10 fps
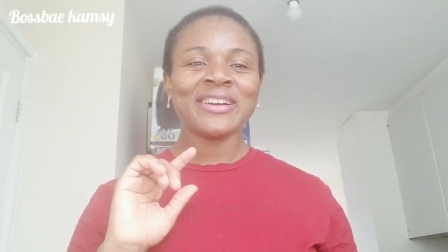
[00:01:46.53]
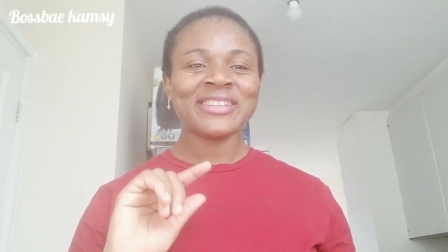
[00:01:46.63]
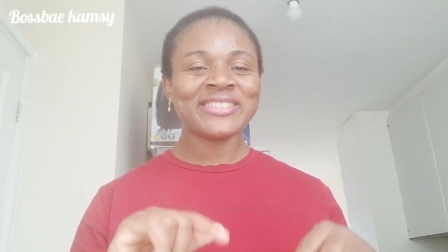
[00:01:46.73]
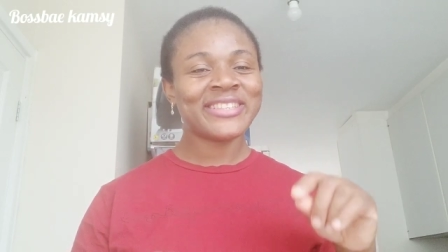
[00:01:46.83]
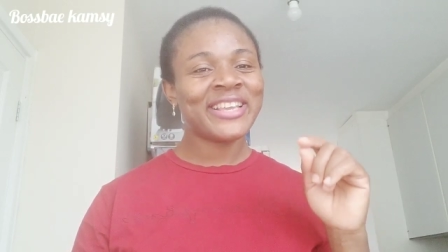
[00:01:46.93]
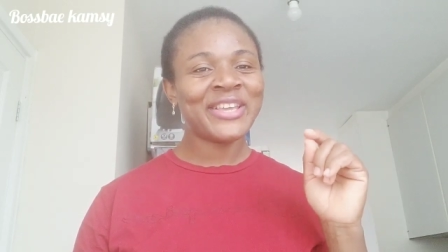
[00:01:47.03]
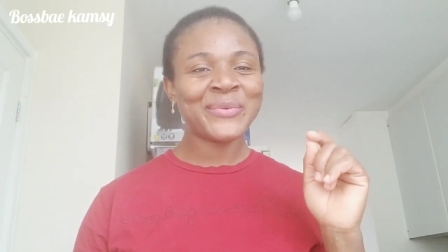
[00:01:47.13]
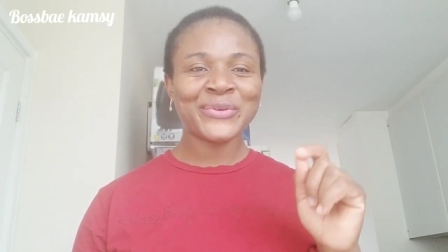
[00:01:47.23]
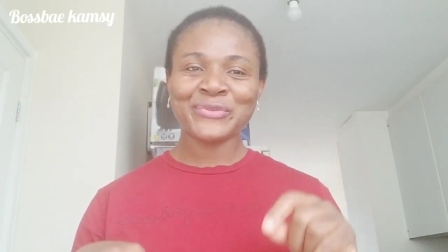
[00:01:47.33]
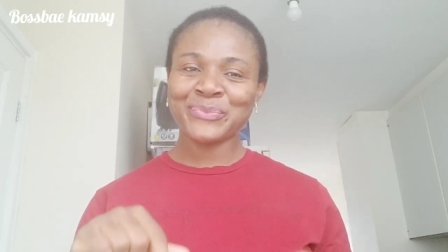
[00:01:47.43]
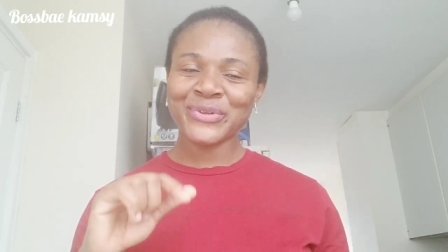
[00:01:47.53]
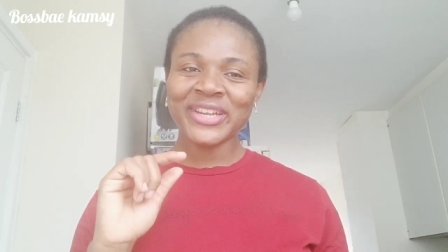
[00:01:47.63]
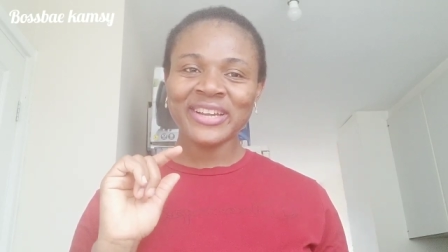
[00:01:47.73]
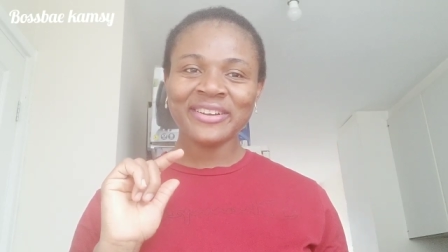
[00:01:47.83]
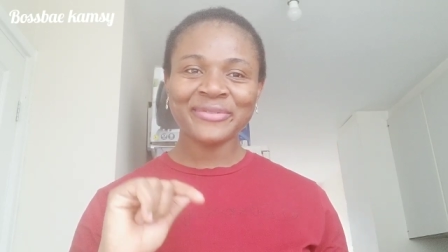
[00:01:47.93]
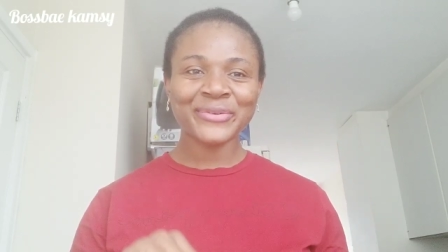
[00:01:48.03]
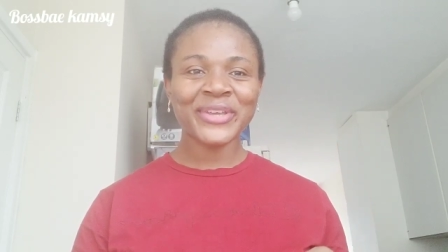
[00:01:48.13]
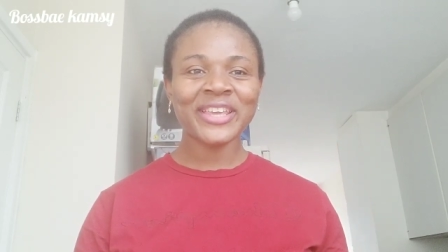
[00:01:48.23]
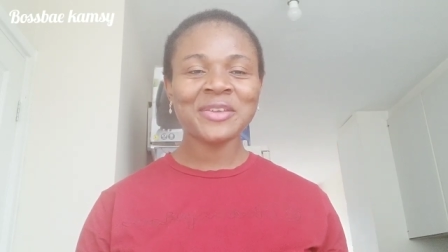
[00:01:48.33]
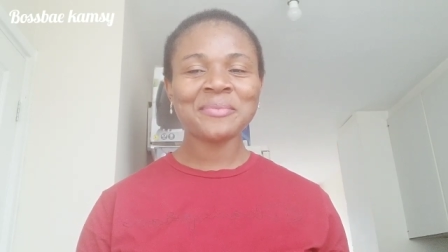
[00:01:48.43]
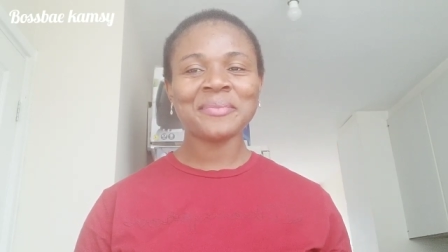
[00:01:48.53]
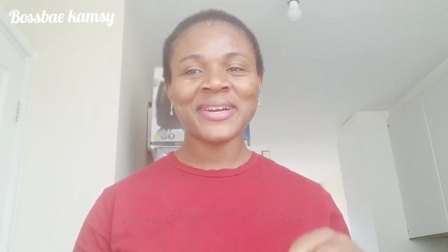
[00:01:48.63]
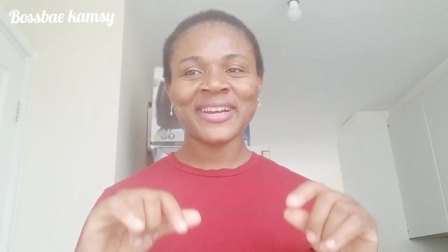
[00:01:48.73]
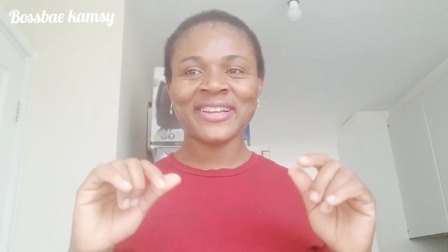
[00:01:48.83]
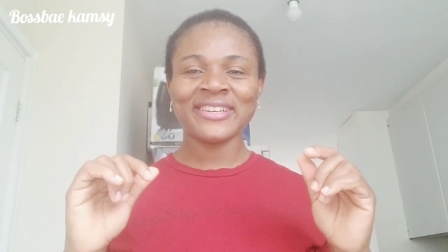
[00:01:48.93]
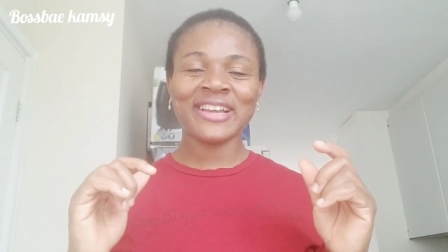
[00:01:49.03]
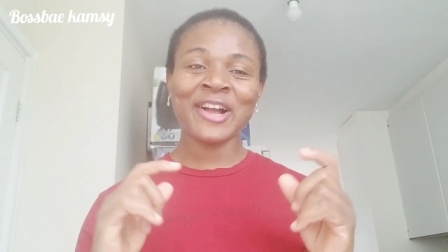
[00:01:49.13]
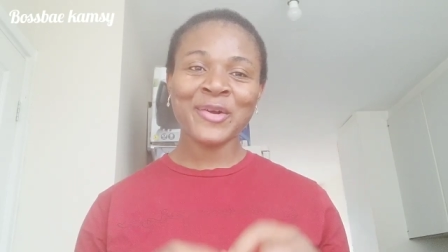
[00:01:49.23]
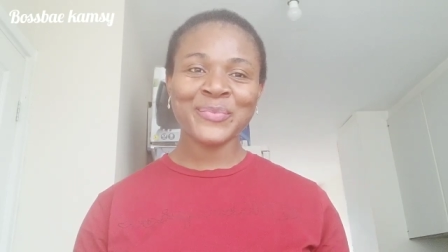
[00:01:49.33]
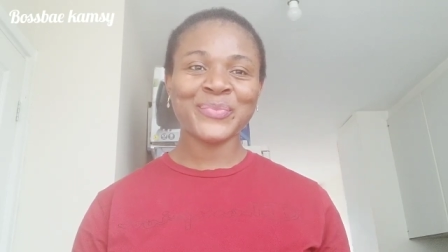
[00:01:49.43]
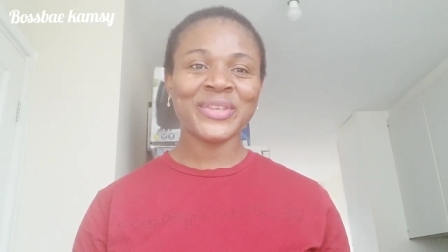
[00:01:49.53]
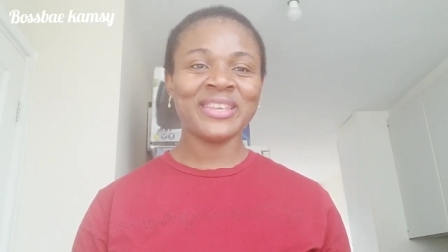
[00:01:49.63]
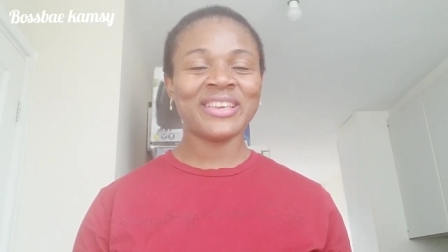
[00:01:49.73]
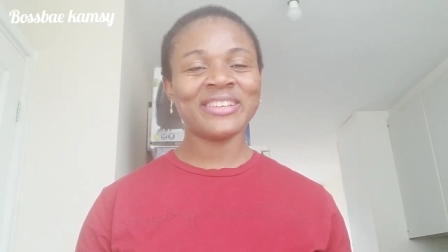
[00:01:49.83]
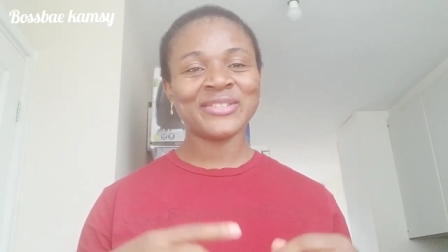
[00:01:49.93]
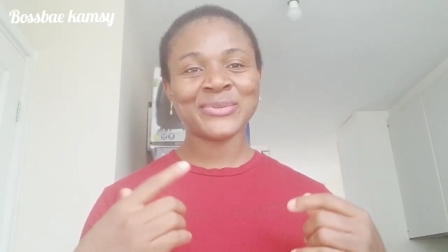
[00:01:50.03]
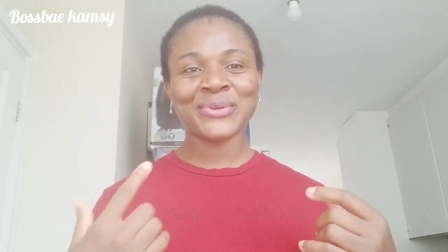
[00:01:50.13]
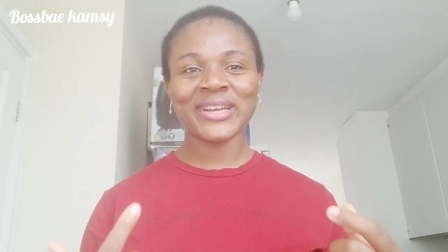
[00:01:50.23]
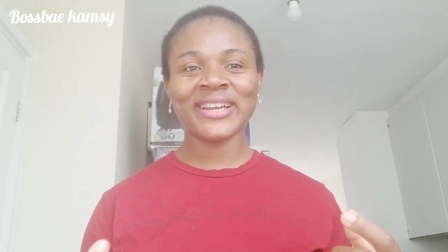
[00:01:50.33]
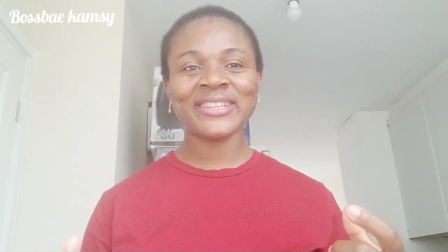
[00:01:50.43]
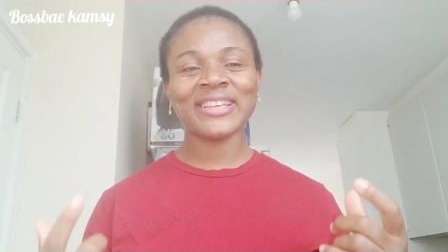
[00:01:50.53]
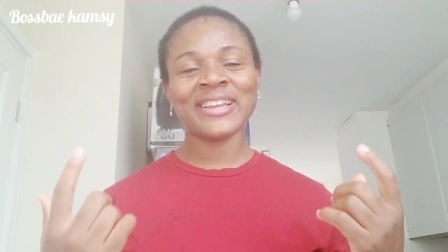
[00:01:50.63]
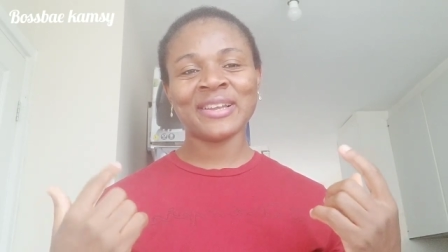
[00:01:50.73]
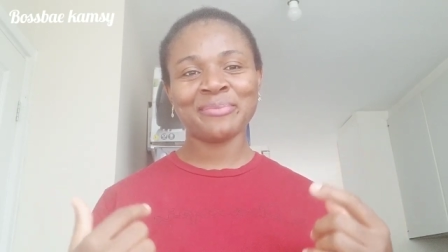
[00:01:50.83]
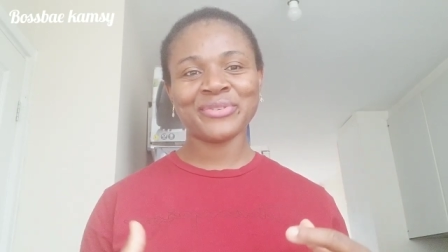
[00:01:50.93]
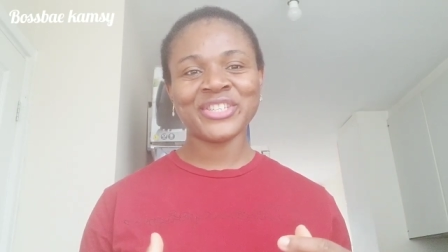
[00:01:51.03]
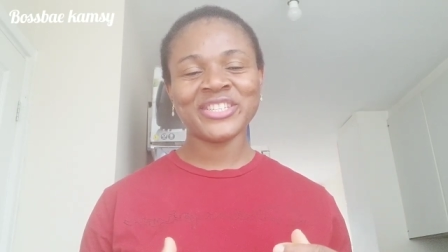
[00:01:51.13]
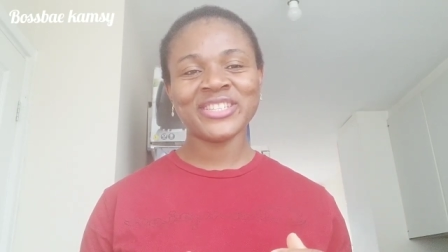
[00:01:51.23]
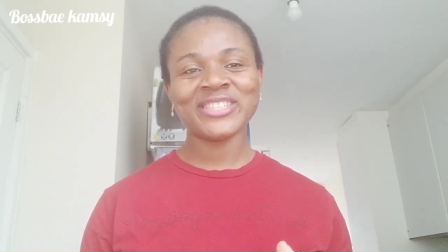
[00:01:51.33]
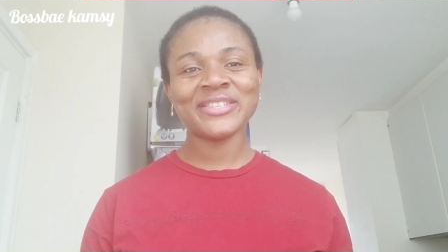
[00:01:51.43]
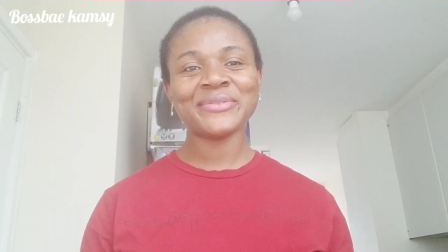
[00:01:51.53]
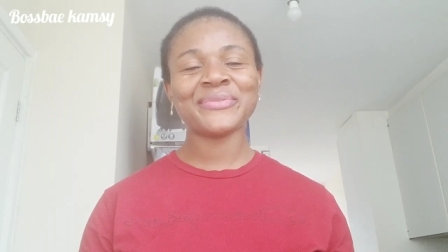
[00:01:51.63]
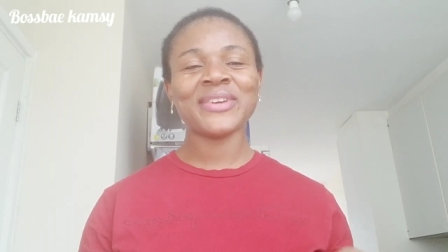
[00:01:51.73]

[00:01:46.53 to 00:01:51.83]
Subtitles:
Say a word of prayer for him and I'll be so glad and appreciative.